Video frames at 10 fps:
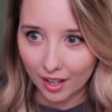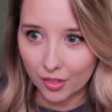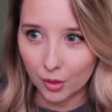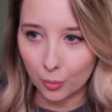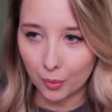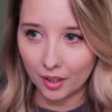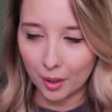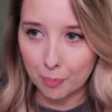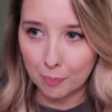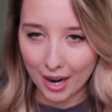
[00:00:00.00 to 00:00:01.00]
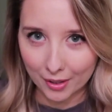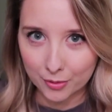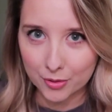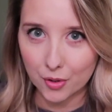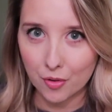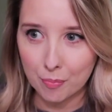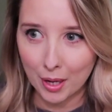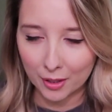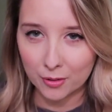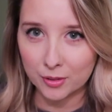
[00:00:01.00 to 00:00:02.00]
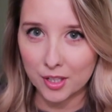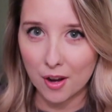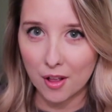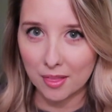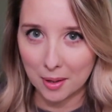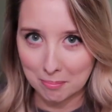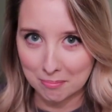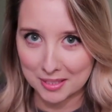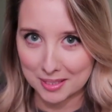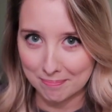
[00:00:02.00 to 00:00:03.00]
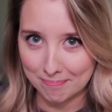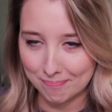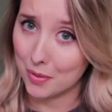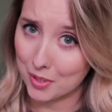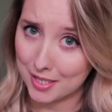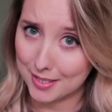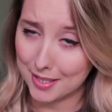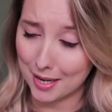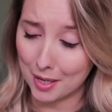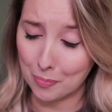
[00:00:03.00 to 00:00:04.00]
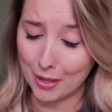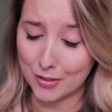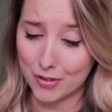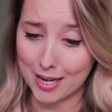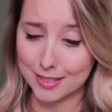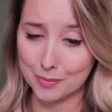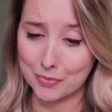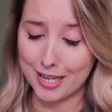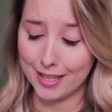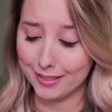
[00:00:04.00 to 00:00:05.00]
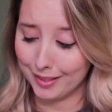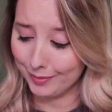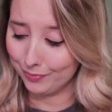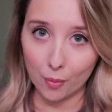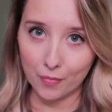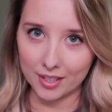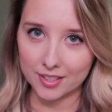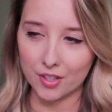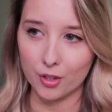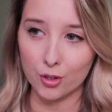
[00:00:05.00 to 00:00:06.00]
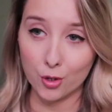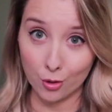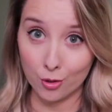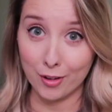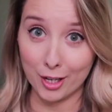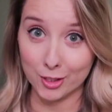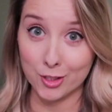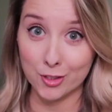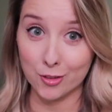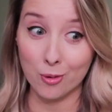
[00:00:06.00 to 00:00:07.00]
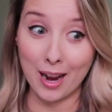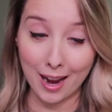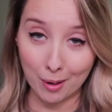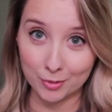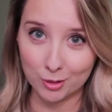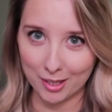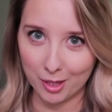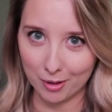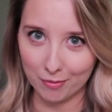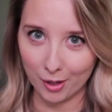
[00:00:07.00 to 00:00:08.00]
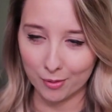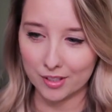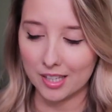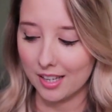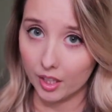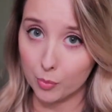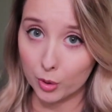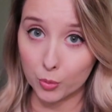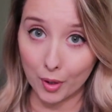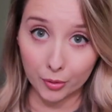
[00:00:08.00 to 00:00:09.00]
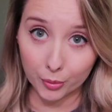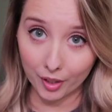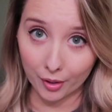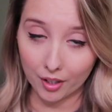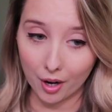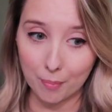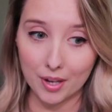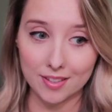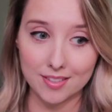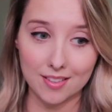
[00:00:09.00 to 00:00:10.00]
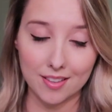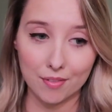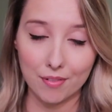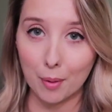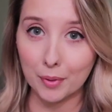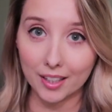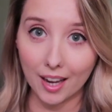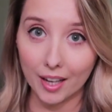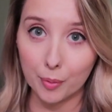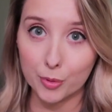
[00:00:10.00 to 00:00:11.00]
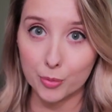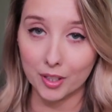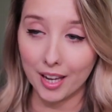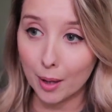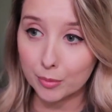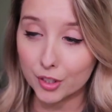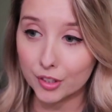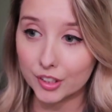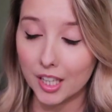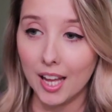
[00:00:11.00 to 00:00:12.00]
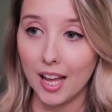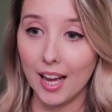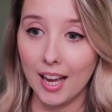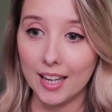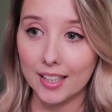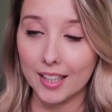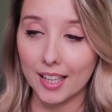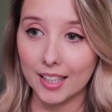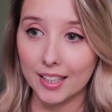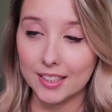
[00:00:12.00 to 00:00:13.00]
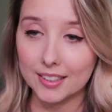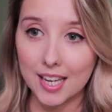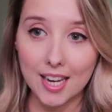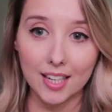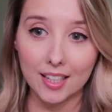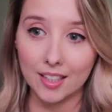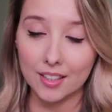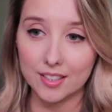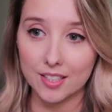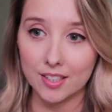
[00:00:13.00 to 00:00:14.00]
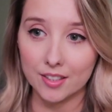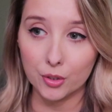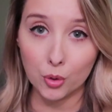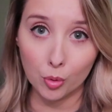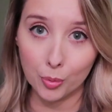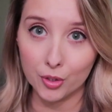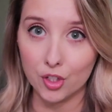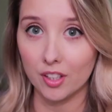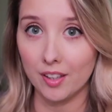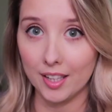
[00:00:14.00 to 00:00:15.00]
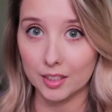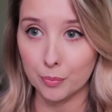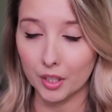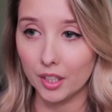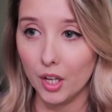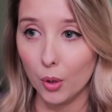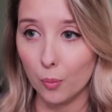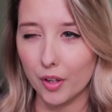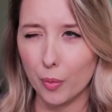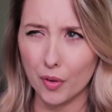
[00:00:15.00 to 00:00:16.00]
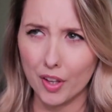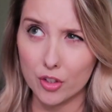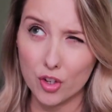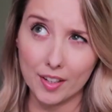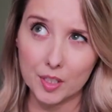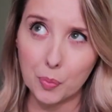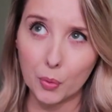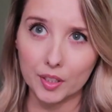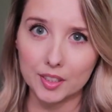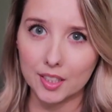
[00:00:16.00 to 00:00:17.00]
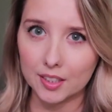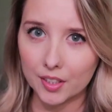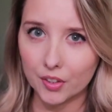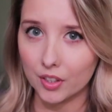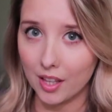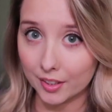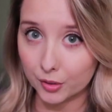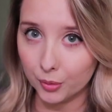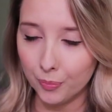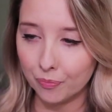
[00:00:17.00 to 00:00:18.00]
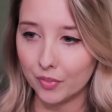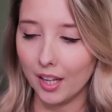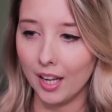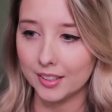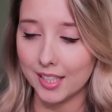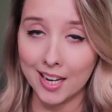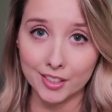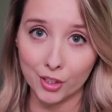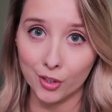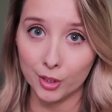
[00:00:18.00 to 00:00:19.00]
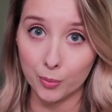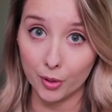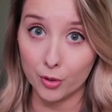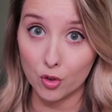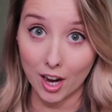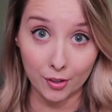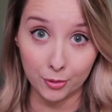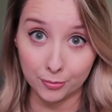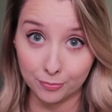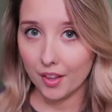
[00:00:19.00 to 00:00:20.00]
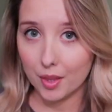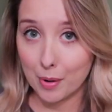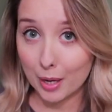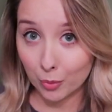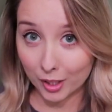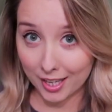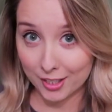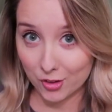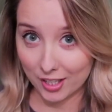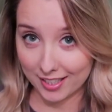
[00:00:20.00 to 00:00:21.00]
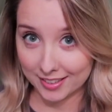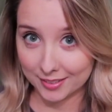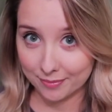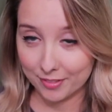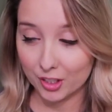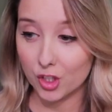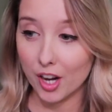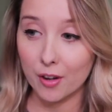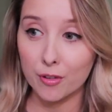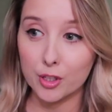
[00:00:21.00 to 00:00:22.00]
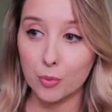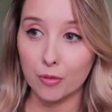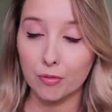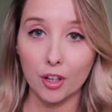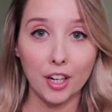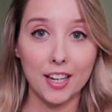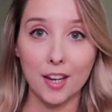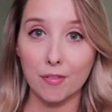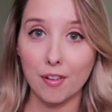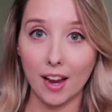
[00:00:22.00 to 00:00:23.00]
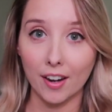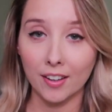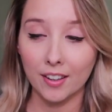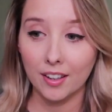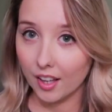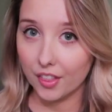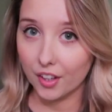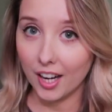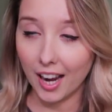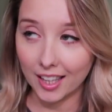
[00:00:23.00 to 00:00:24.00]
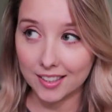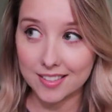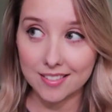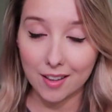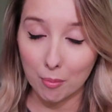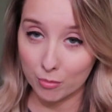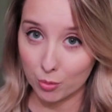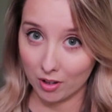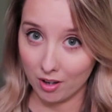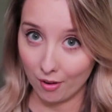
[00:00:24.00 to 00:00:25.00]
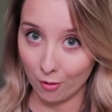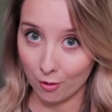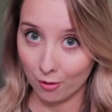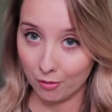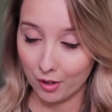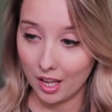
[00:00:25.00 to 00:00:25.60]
And there were barrels of pickled limbs. You wouldn't see that on Pinterest, I'm telling you. From this, there are two versions of what happened when they were found. The most well-known outcome is that the family of cannibals were captured and then taken to the Tolbooth jail in Edinburgh, where they were then transported to Leith or Glasgow and executed without trial. The men were castrated, their genitals were flung into a fire, their hands and limbs were cut off,